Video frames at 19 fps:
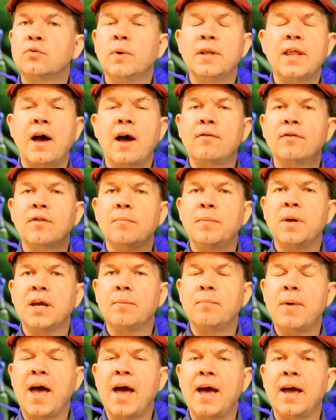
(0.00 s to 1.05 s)
without the
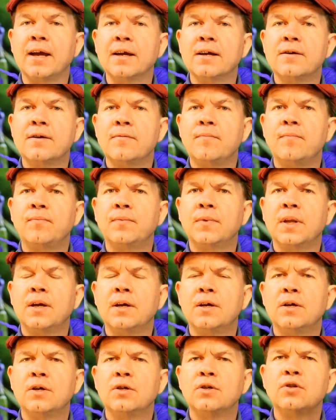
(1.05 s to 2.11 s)
Big Bang.
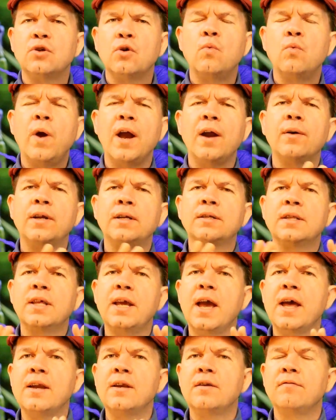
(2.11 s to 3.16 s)
So where is
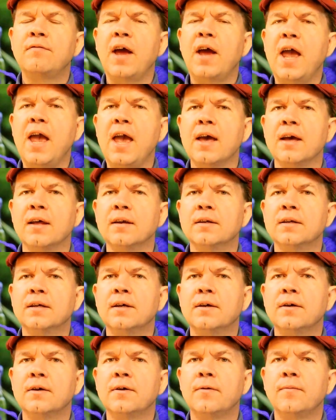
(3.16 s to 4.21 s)
the end of a hand?
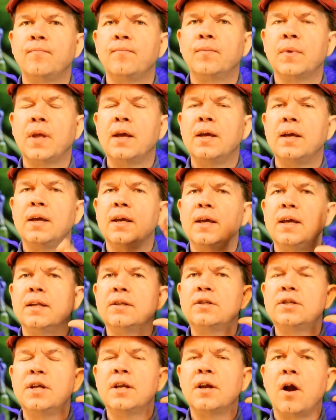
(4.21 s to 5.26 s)

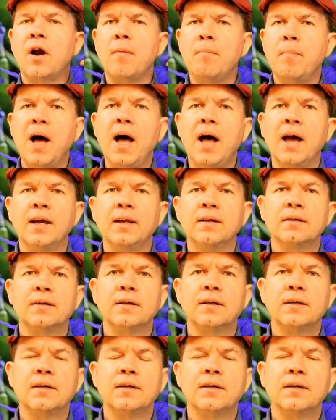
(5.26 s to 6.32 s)
It's in our mind.
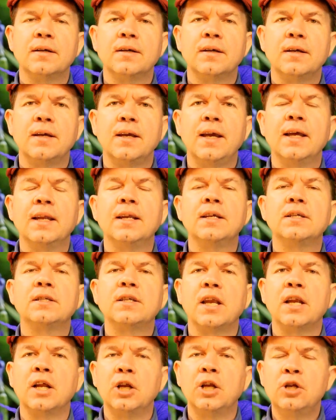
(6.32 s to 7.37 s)
It is
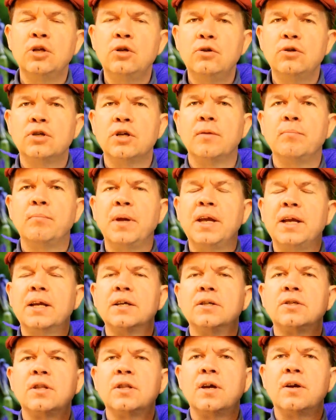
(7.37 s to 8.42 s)
an illusion
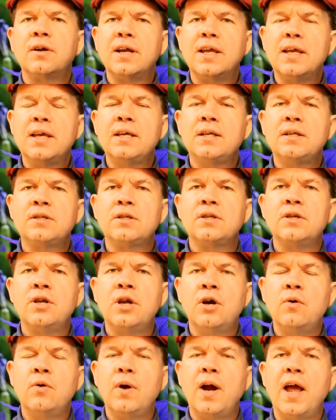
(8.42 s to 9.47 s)
because there is
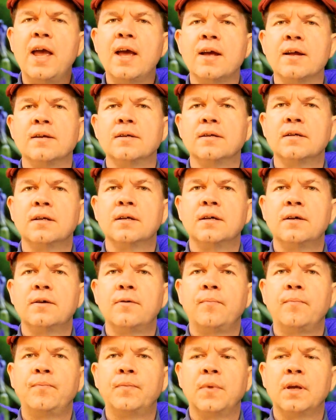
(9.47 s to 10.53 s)
no end,
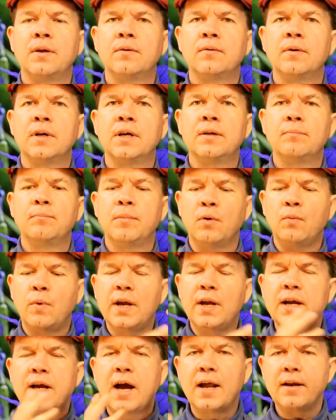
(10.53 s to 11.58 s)
right? But we
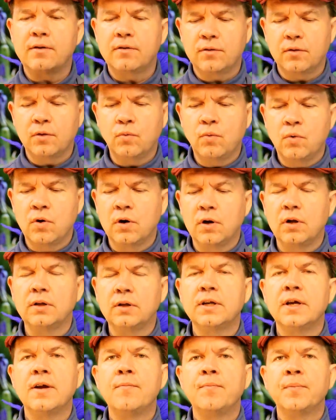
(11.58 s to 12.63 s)
cut the
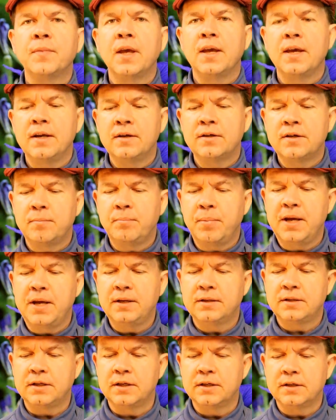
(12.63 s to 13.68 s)
world into
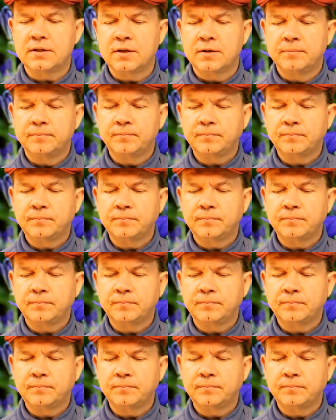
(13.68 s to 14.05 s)
pieces